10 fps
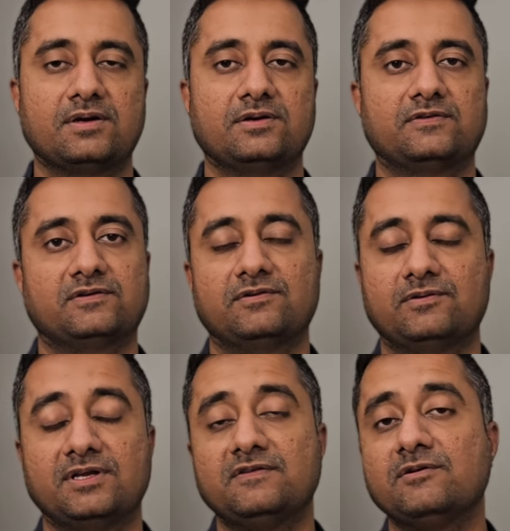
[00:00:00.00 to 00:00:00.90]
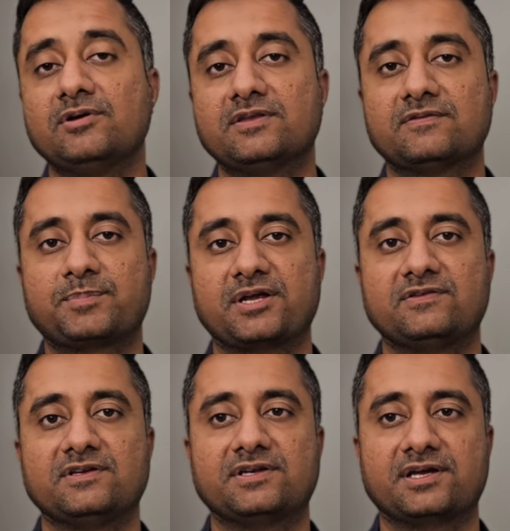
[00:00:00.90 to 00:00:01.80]
So let's look at the
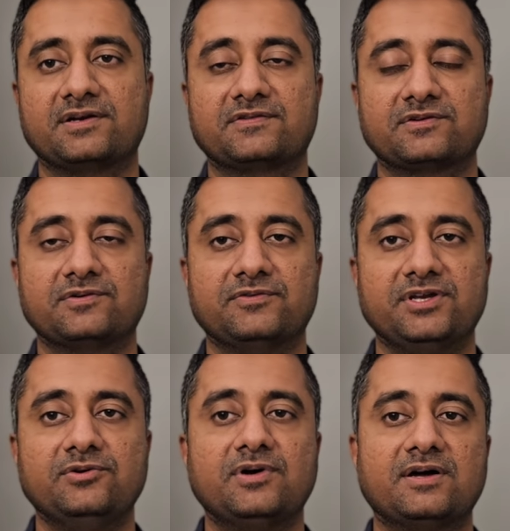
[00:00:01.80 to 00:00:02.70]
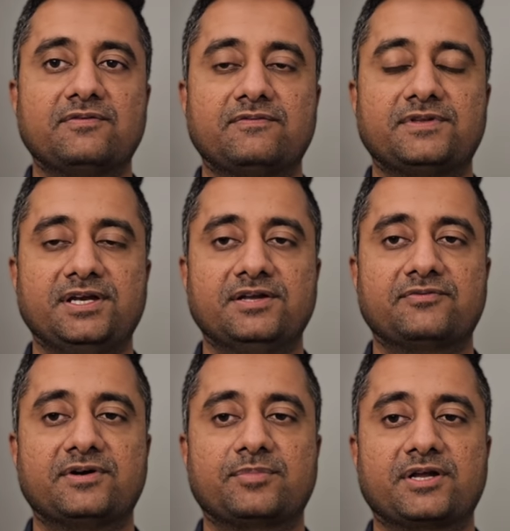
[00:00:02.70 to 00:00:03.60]
pricing tier. So we do have 3
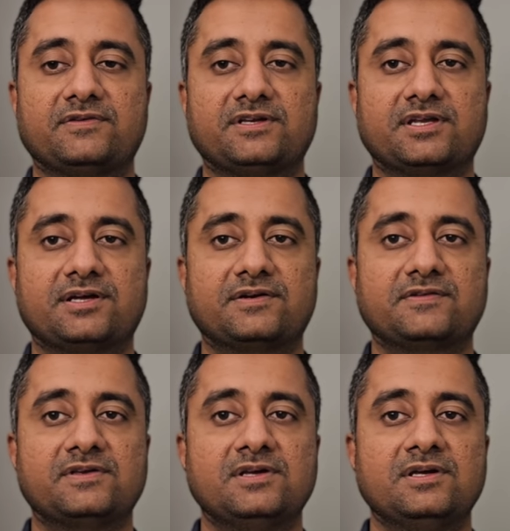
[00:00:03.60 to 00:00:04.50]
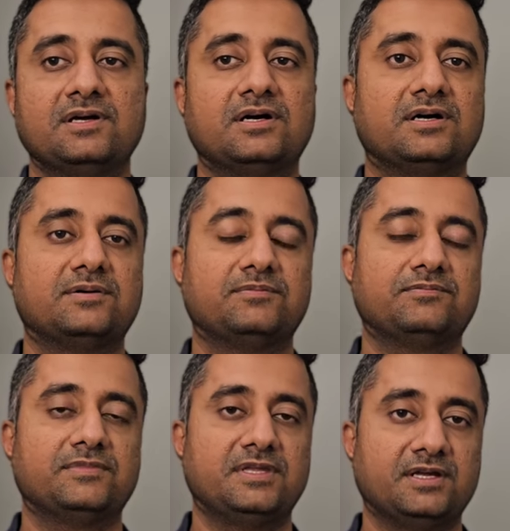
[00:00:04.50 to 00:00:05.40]
different pricing tiers.
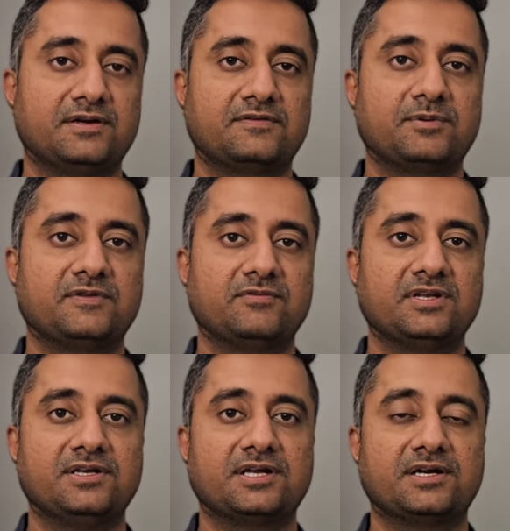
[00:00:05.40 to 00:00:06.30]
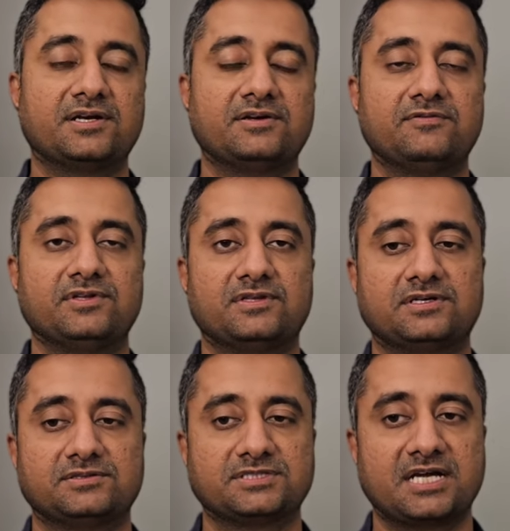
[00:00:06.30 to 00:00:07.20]
They are specifically targeted with
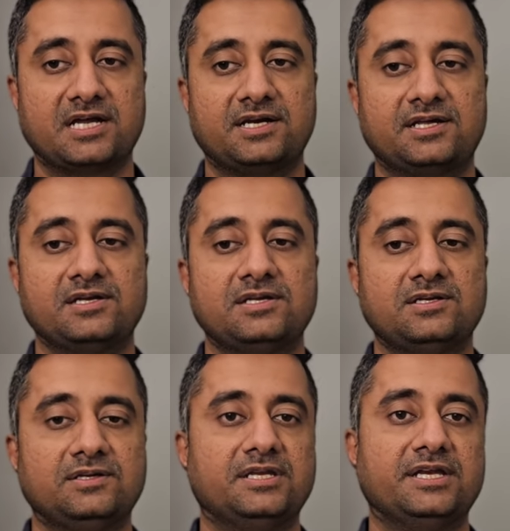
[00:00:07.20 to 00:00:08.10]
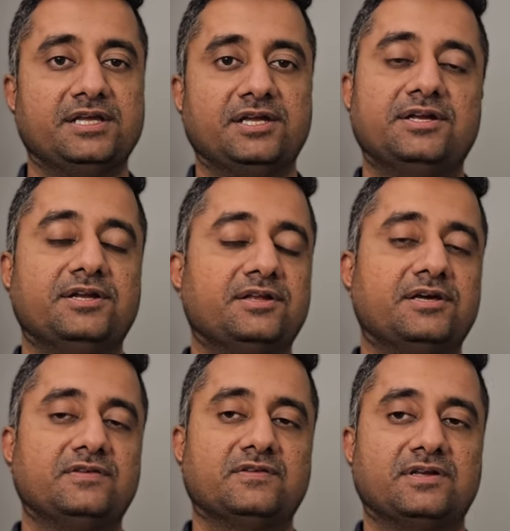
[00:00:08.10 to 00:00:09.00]
shared, dedicated, and
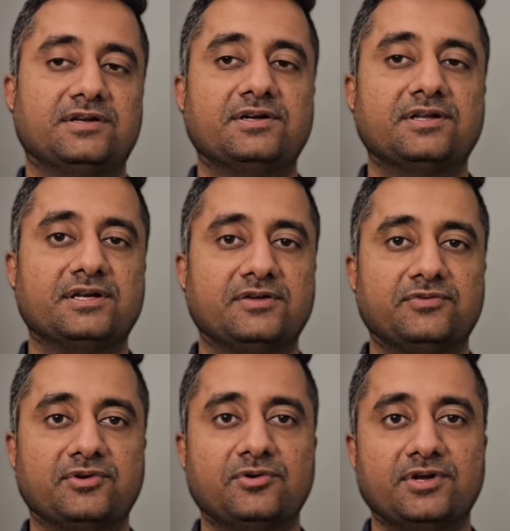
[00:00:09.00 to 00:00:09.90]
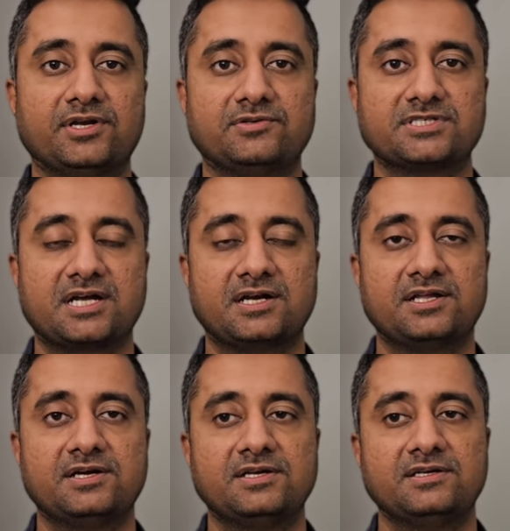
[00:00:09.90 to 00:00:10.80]
isolated. And if you go into
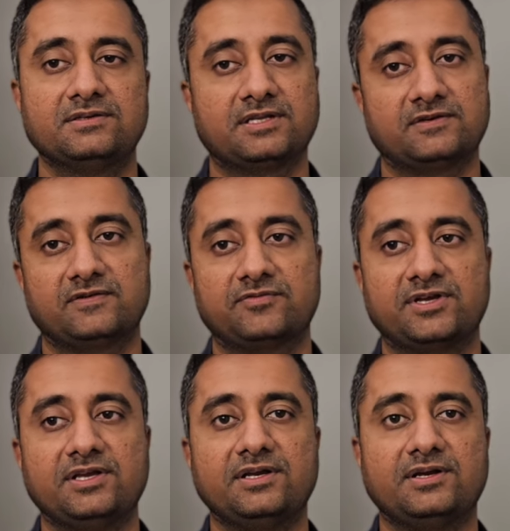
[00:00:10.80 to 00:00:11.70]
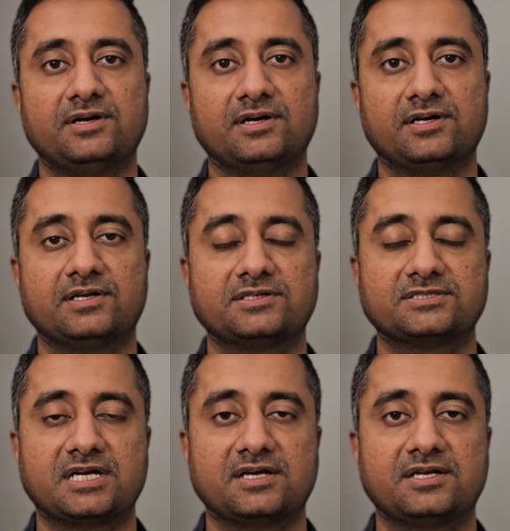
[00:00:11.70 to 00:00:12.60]
shared, there is a free and
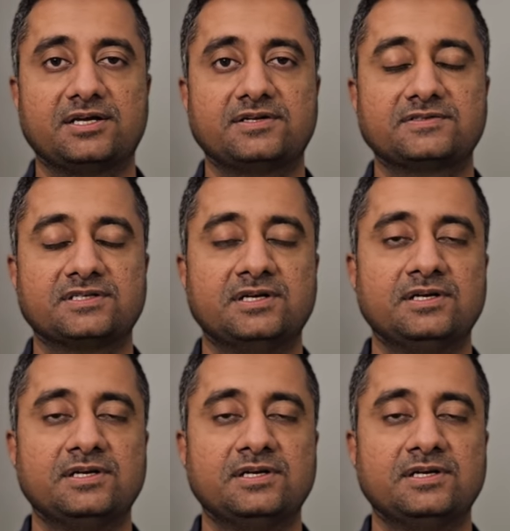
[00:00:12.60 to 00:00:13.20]
shared tiers.